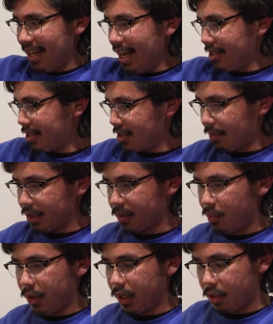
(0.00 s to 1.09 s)
Asus, I'm
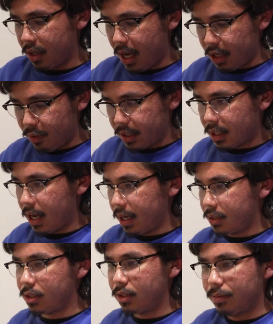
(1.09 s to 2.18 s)
disappointed. Anyways,
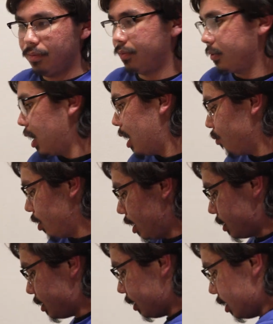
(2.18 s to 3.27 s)
guys, we're gonna
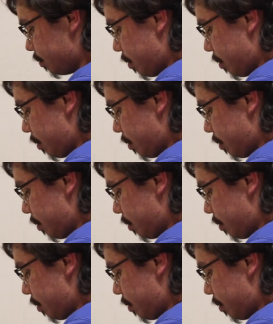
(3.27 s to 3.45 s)
set this